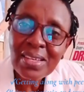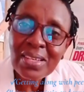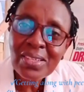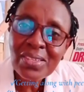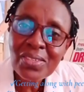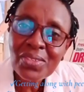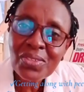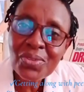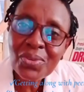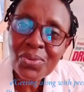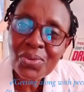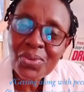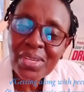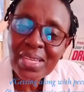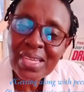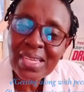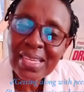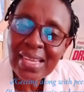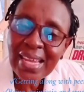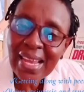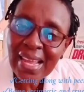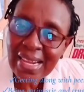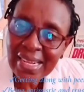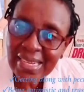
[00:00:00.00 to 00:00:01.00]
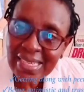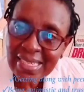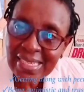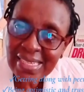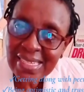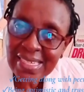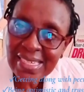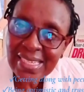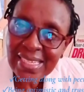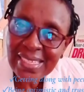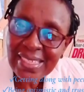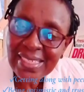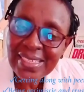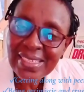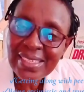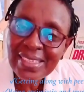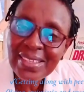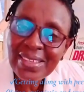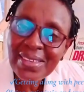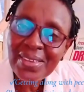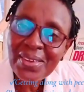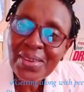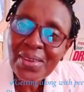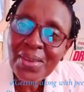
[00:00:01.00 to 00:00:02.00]
So in narrating,
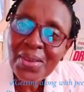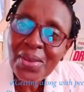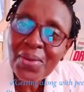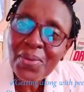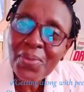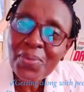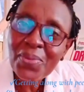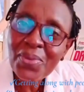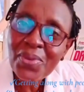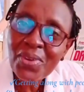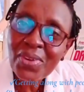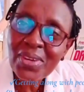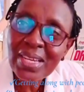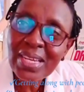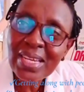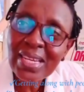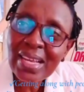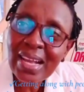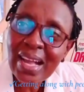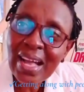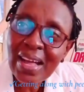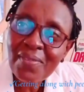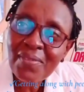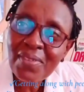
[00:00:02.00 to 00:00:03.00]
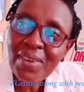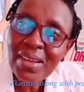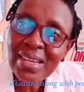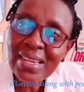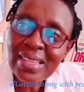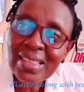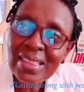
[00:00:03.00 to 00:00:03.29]
we already covered